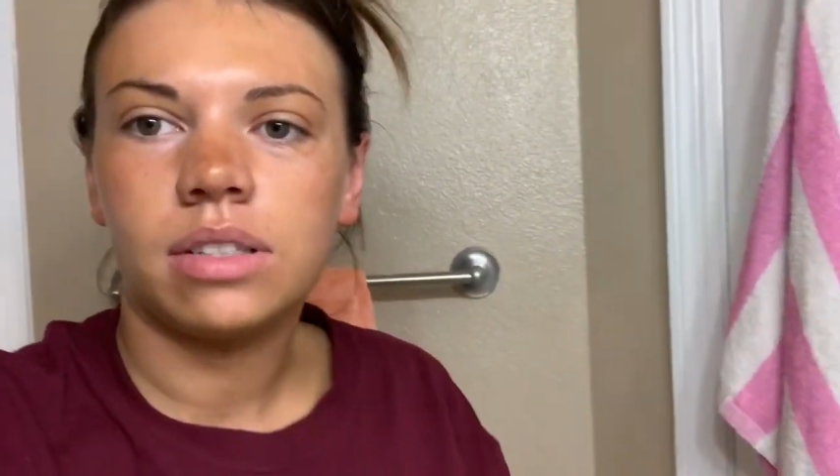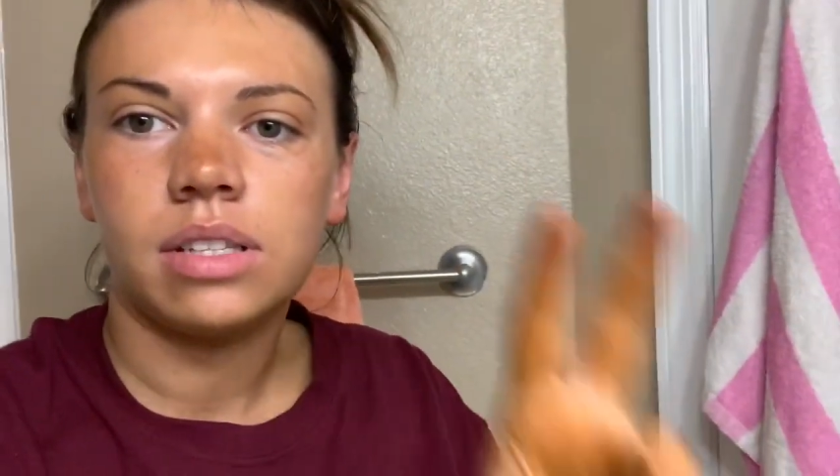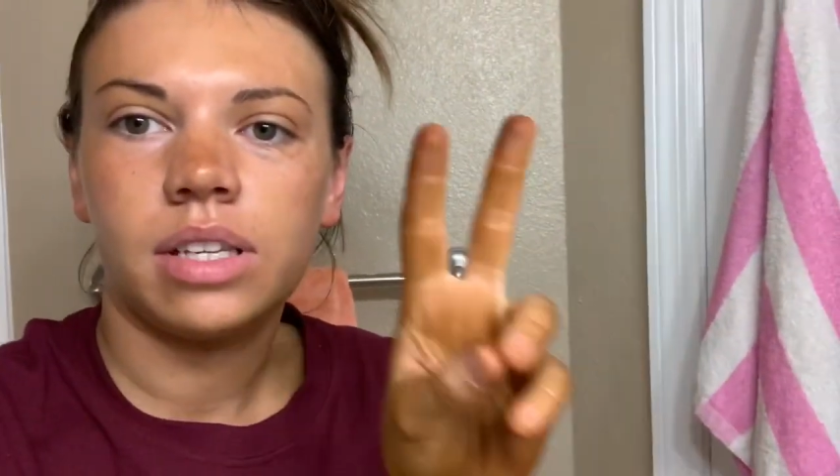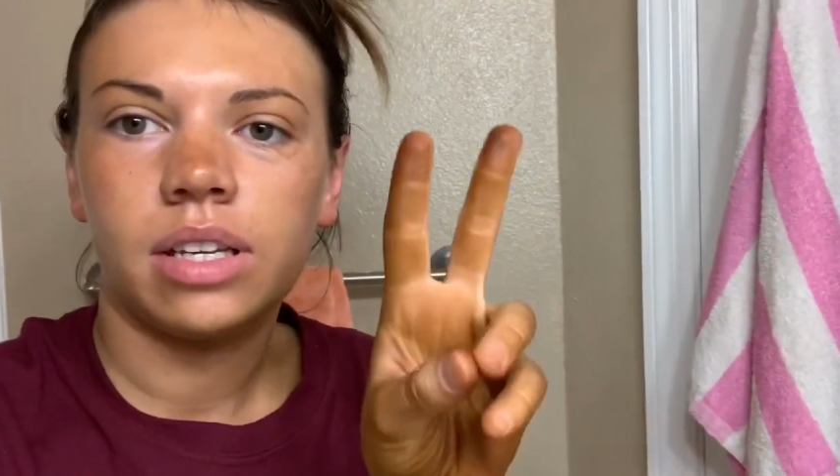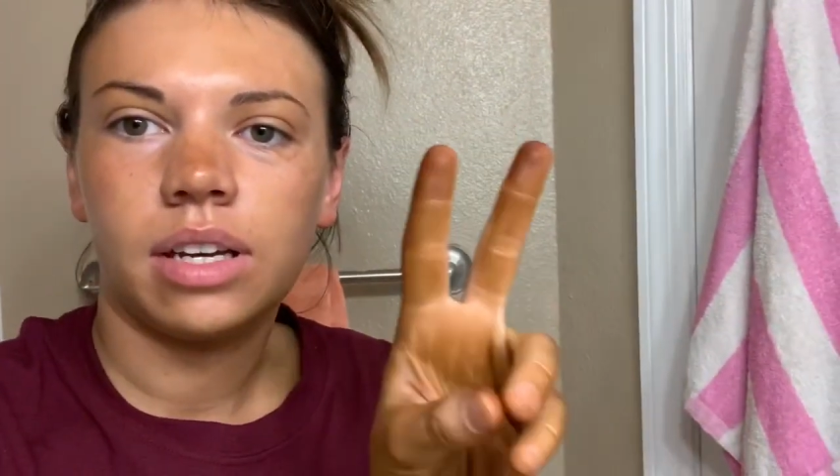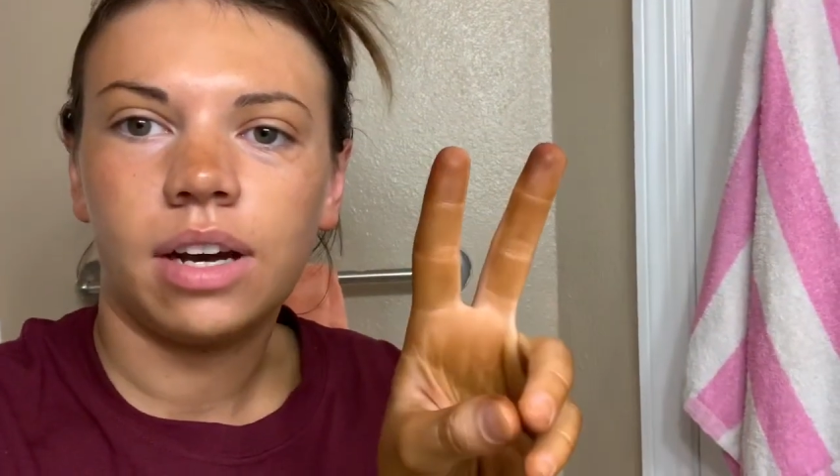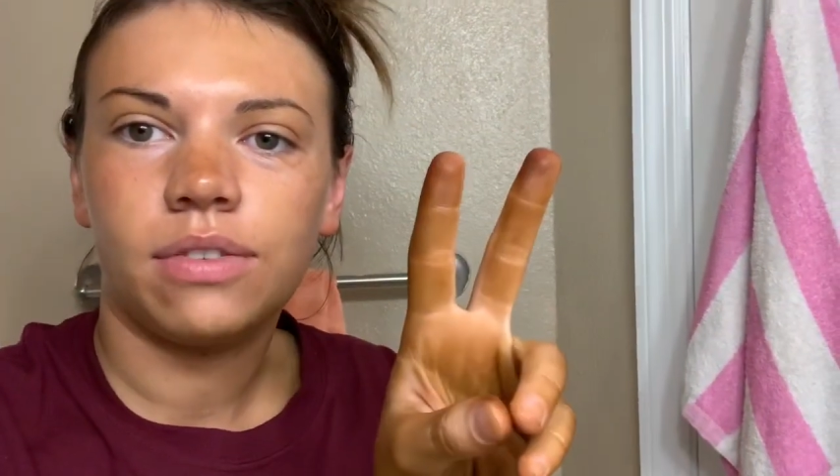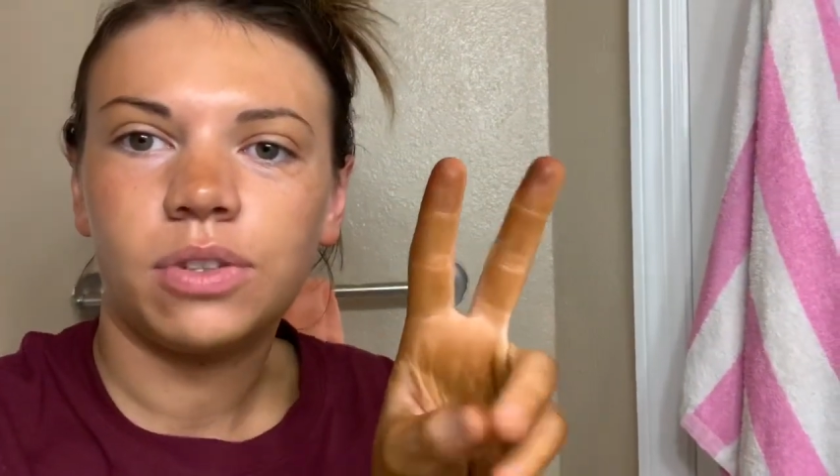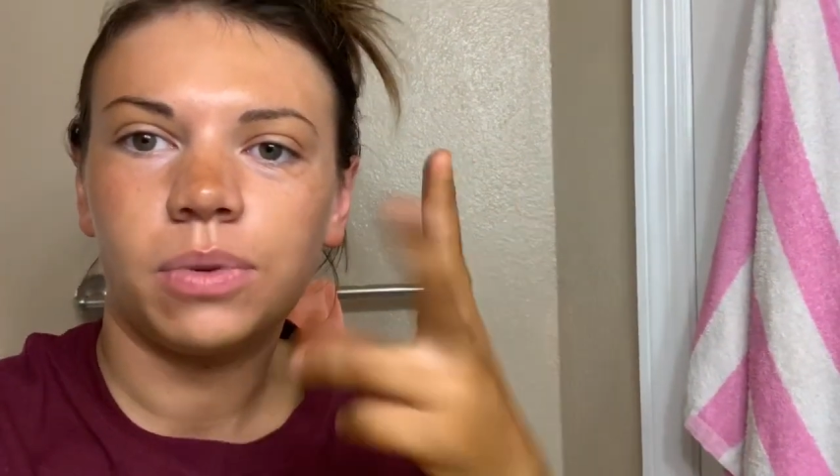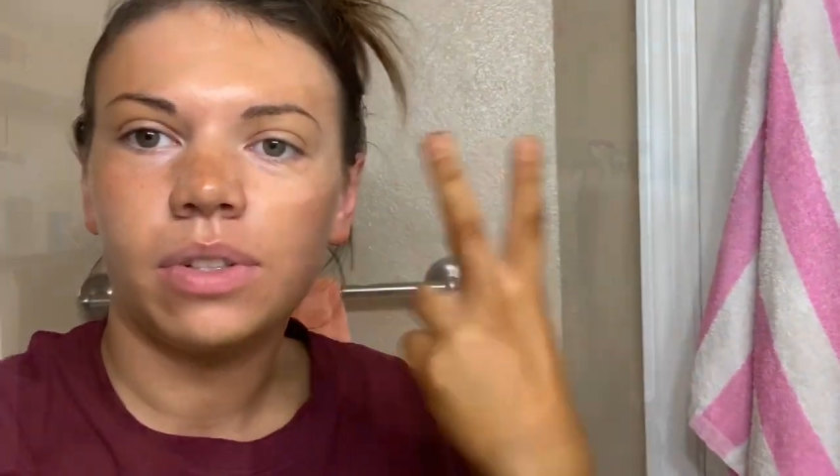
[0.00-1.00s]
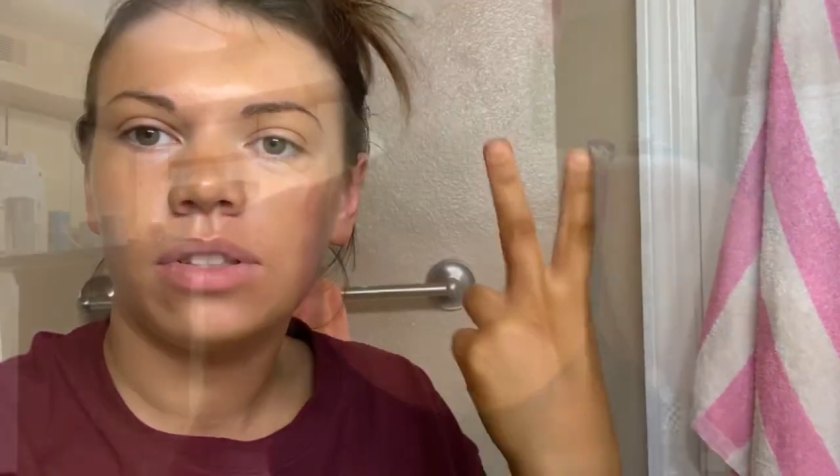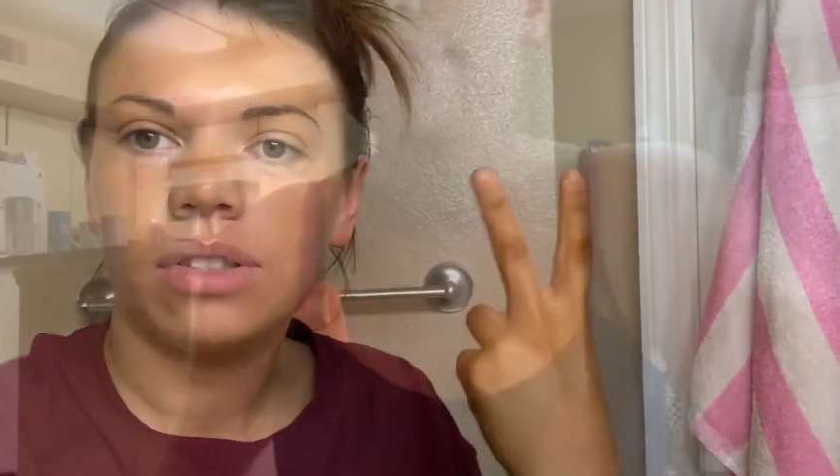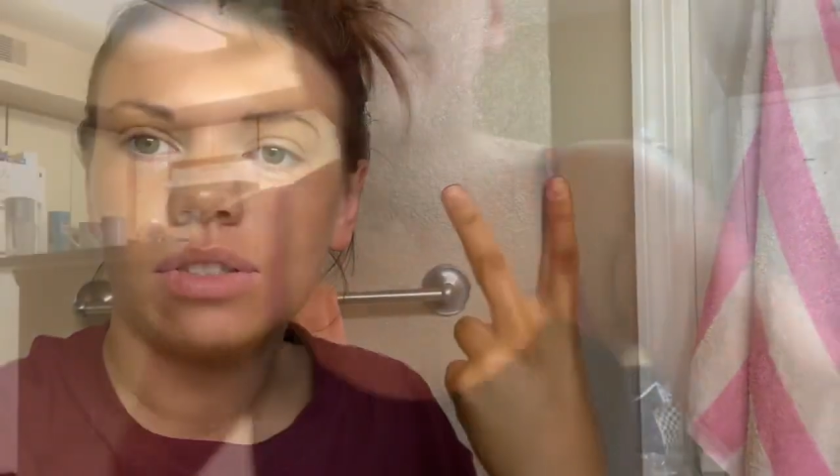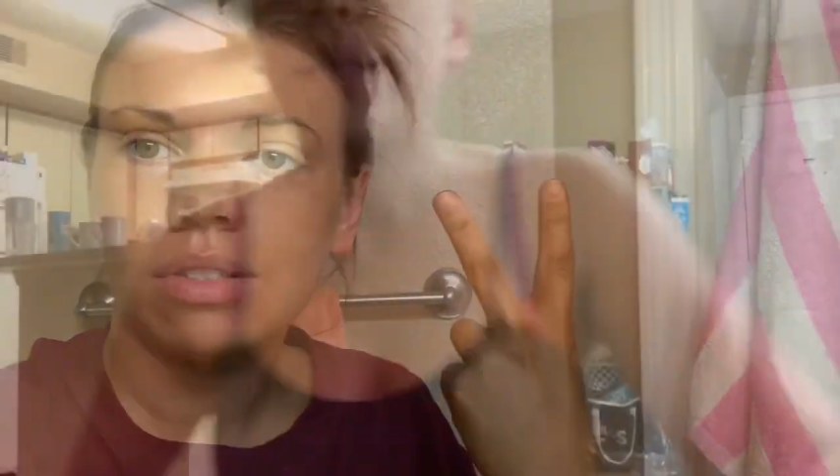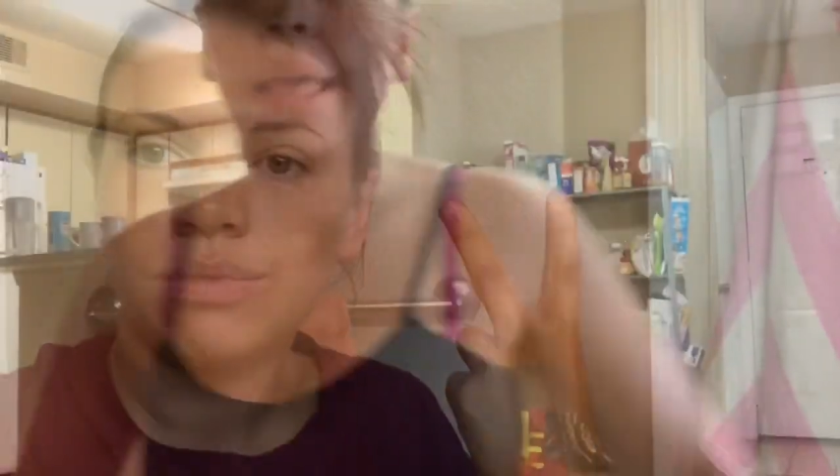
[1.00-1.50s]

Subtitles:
see you afterwards.